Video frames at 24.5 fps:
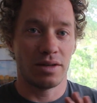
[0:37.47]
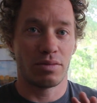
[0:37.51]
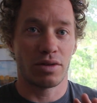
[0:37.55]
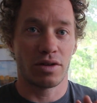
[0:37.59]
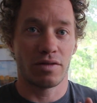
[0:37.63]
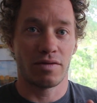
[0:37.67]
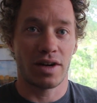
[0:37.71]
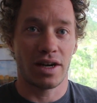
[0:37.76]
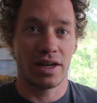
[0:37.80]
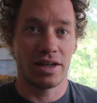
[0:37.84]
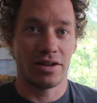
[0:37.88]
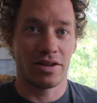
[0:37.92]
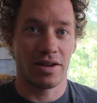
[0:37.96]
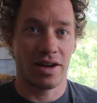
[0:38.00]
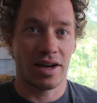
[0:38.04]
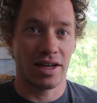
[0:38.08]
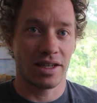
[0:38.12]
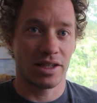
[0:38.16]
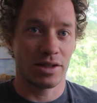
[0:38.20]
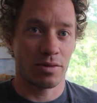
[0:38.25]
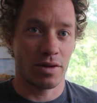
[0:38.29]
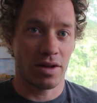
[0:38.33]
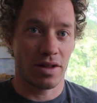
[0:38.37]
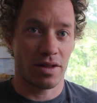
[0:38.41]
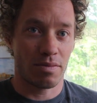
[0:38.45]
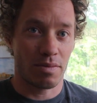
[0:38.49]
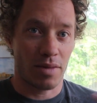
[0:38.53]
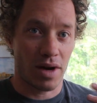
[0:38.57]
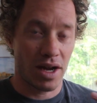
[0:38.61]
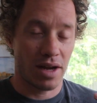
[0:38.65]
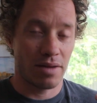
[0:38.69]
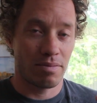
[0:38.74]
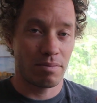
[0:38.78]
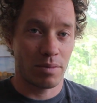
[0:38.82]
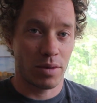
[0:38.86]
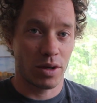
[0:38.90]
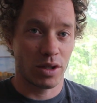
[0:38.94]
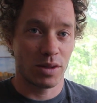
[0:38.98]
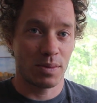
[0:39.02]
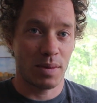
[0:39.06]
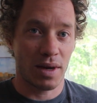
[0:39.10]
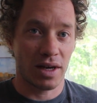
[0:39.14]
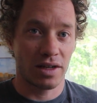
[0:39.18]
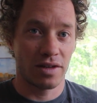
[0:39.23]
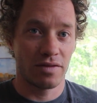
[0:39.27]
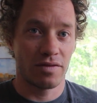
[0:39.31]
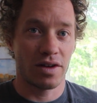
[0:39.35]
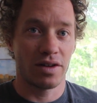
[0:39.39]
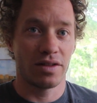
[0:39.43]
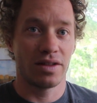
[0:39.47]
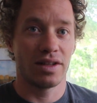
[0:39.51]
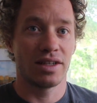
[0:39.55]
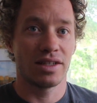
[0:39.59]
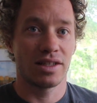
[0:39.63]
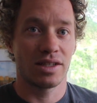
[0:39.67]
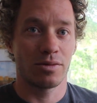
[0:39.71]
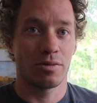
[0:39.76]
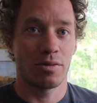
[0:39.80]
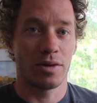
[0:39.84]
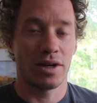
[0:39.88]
provide you guys with my perspective on this,